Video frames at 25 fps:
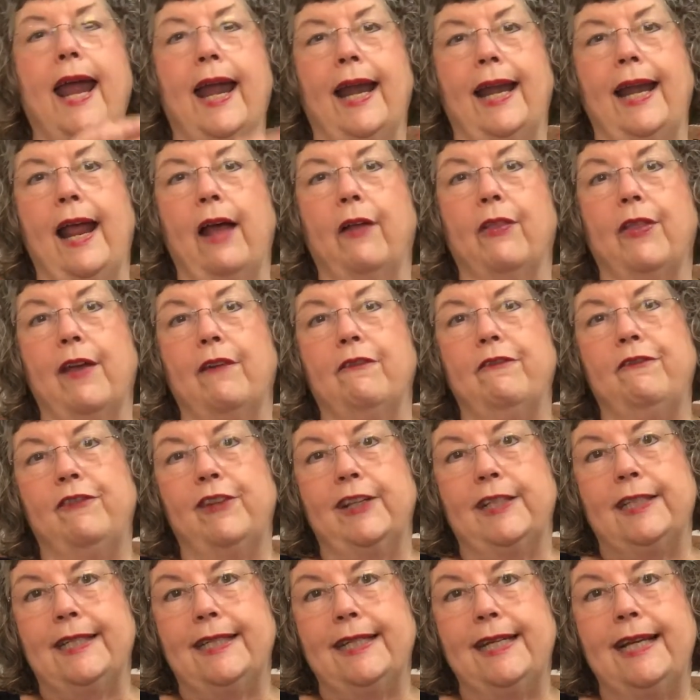and how that
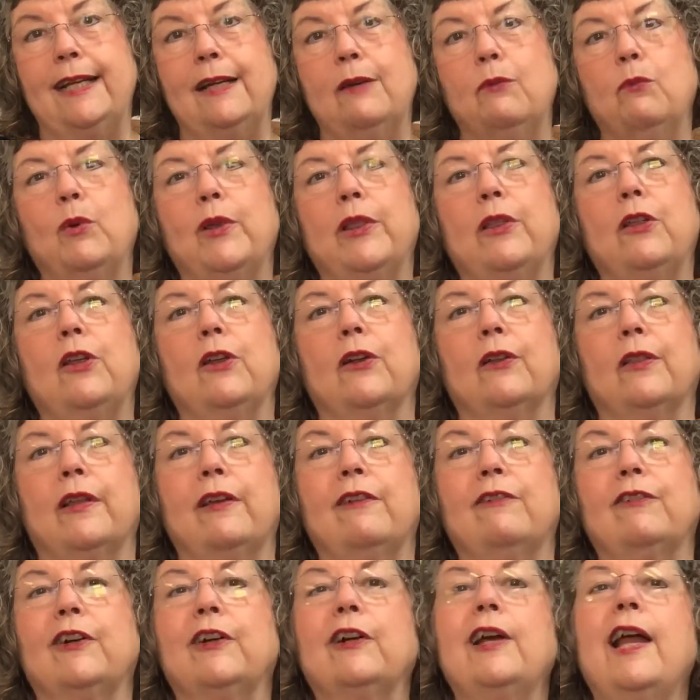fits in with your
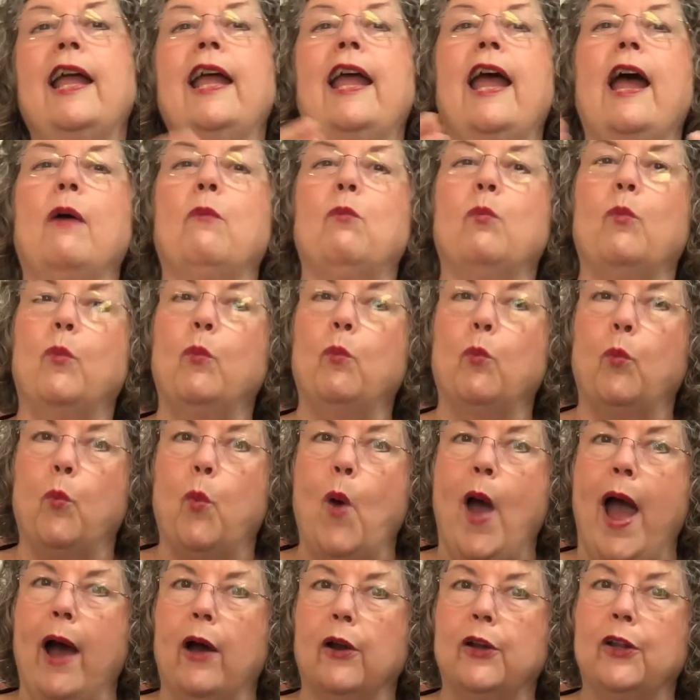liver and
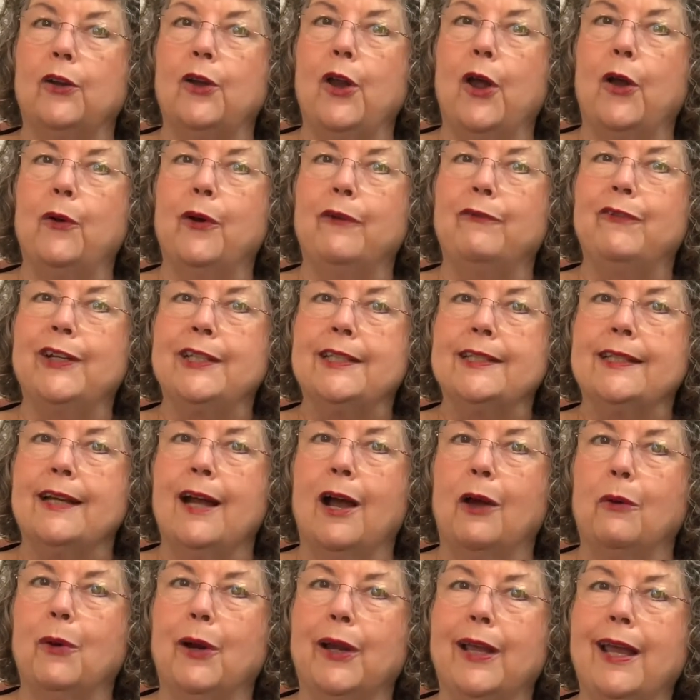how to know if it's
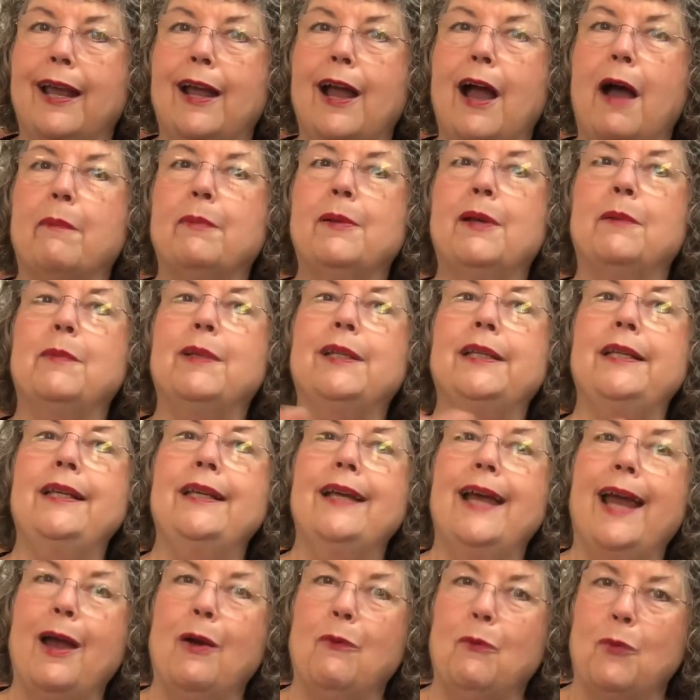not working optimally
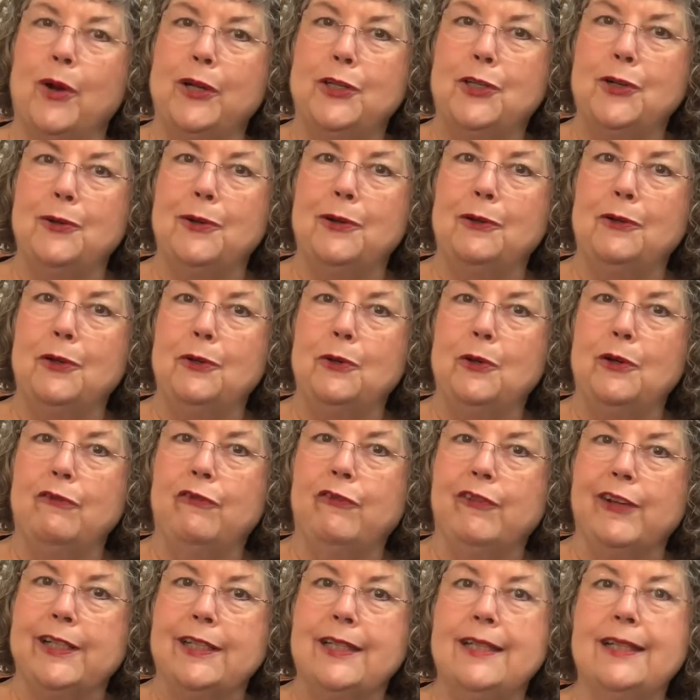and what you can do to
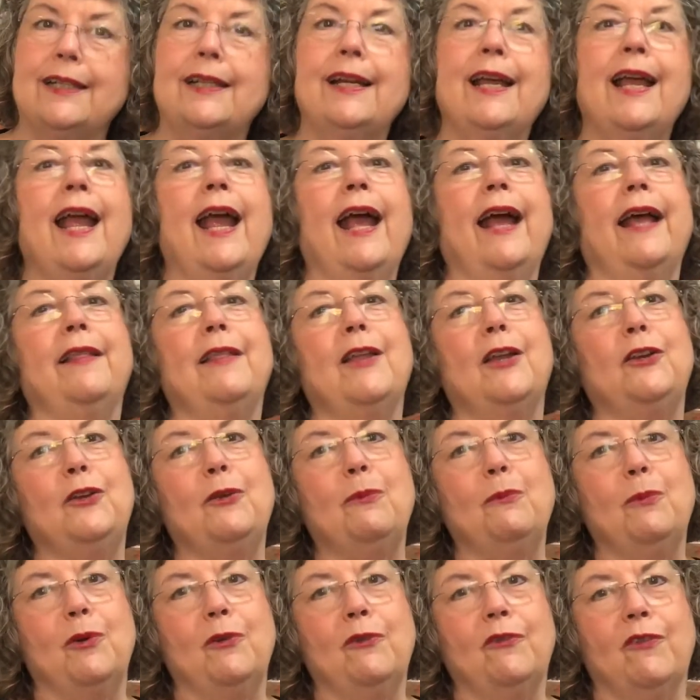fix it. And then you
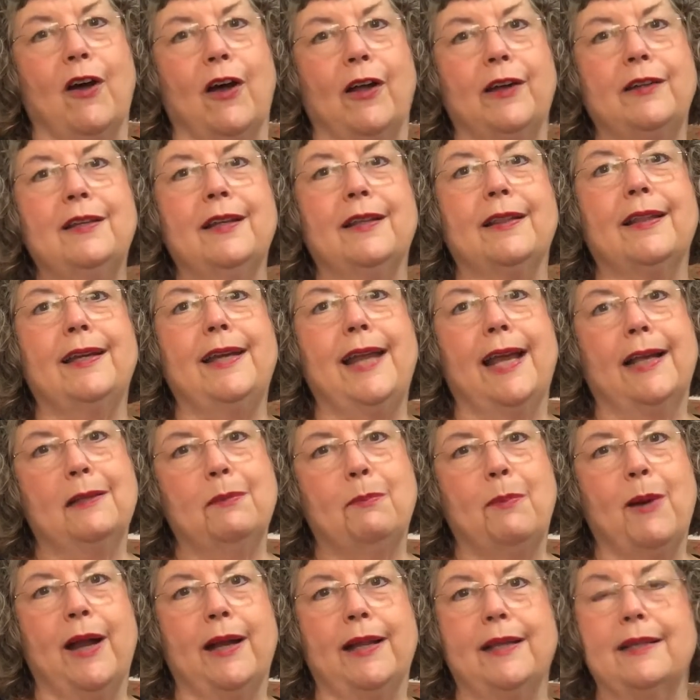move on to the next
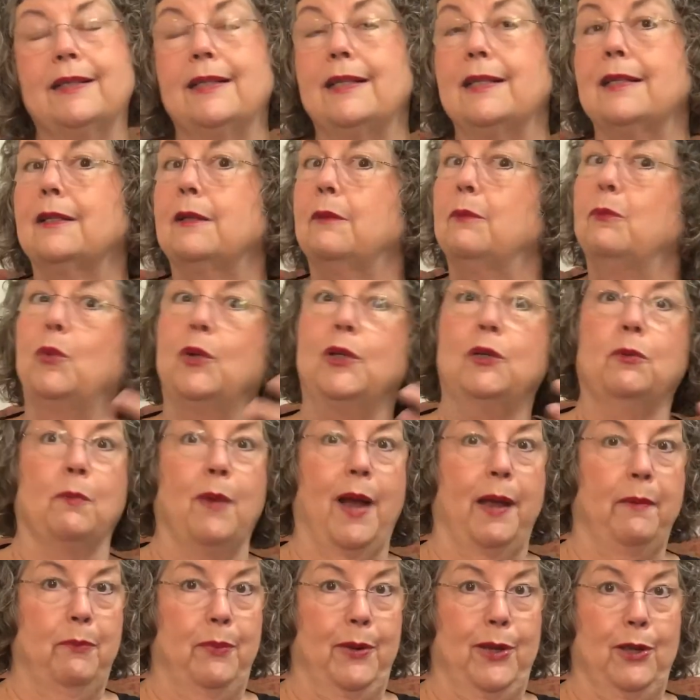body system, which
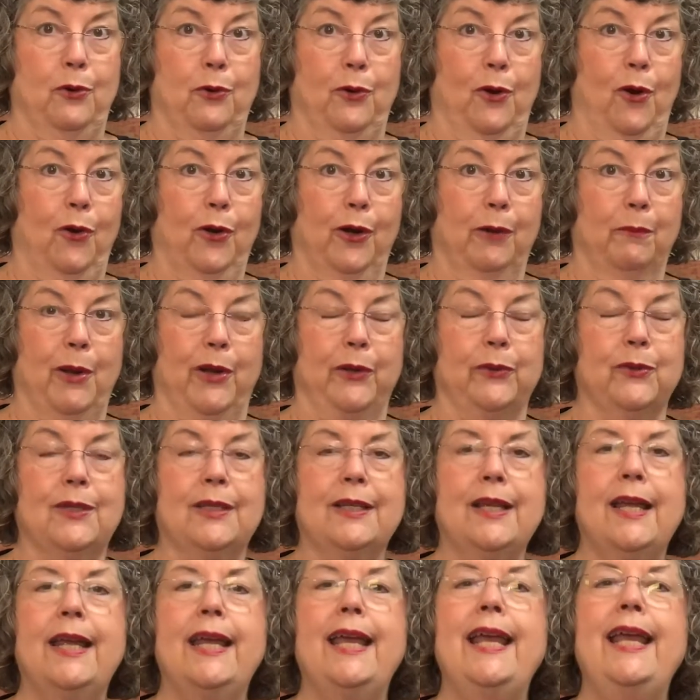might be your
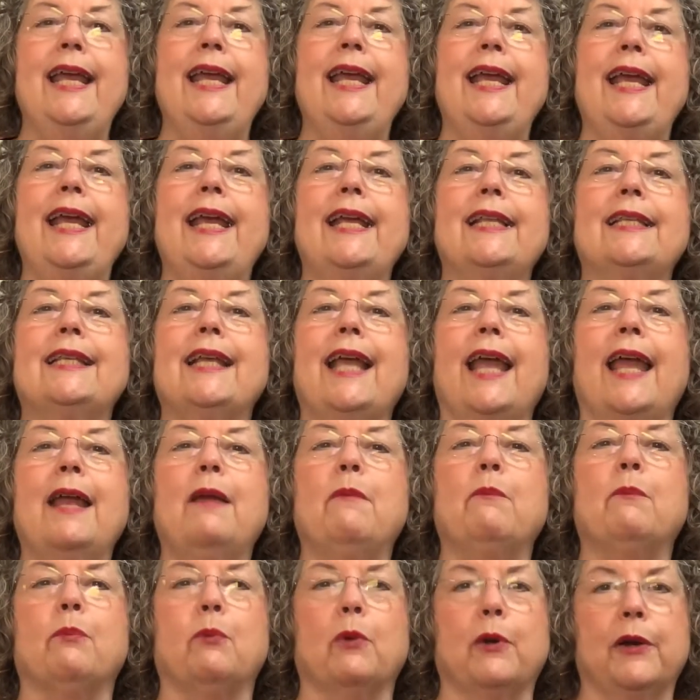hormones. It's a
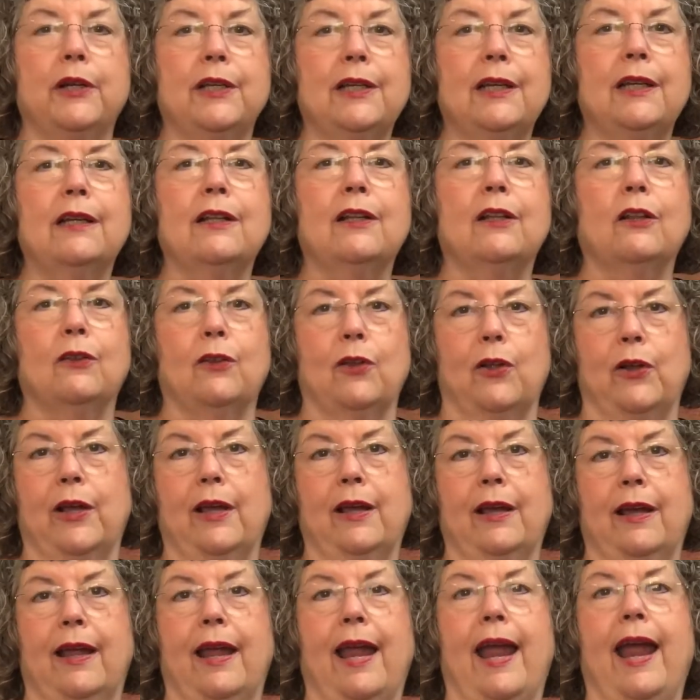brilliant
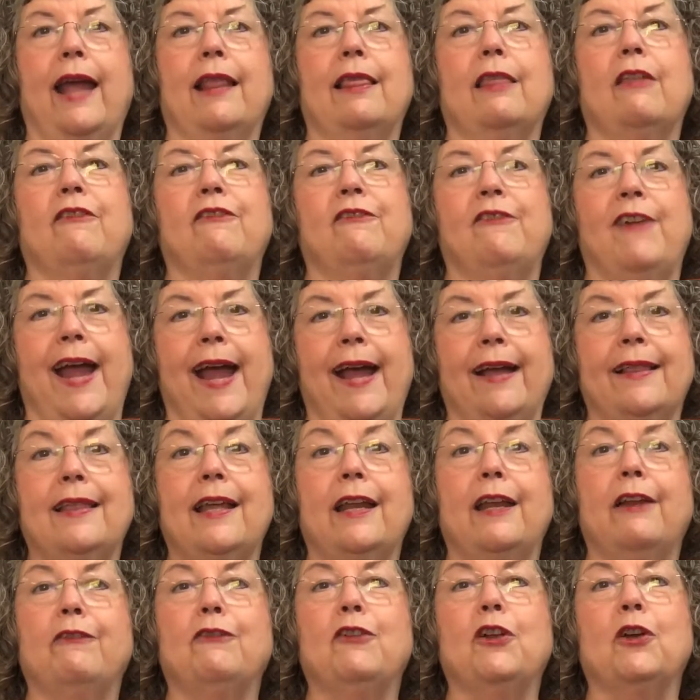look at the fact
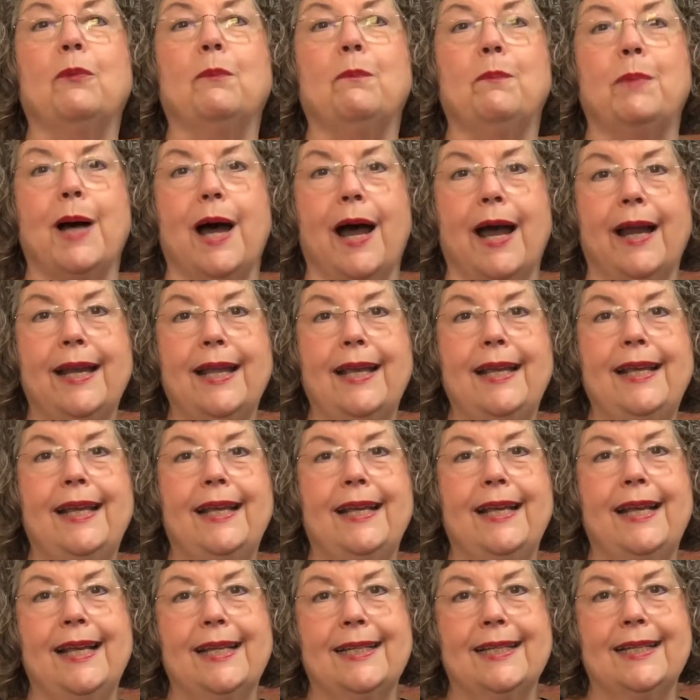that if your body
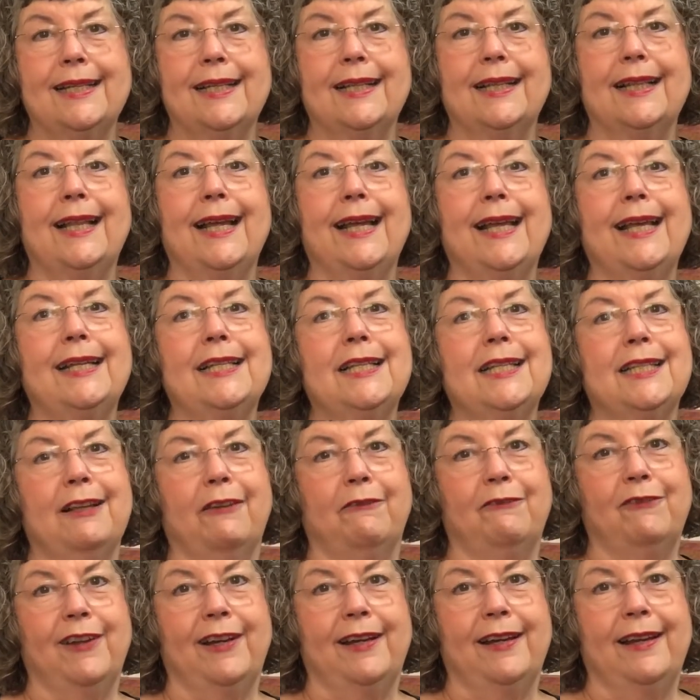isn't like a
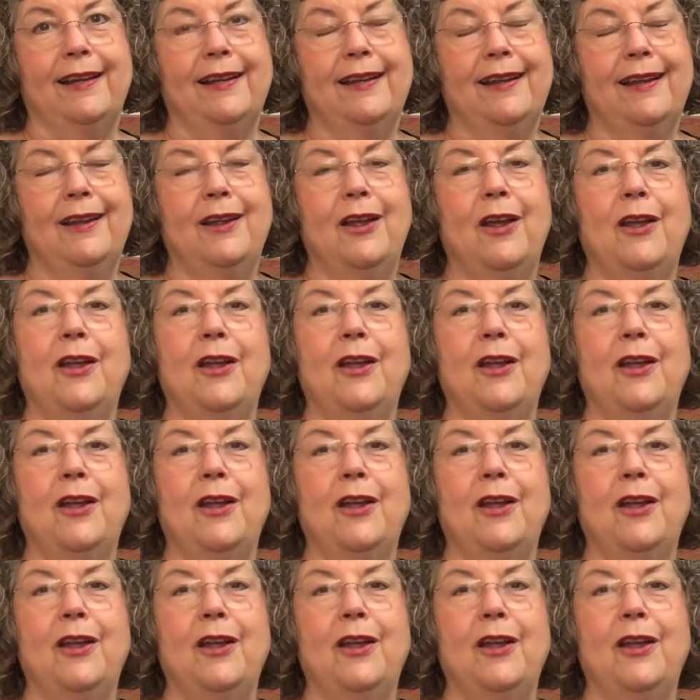symphony,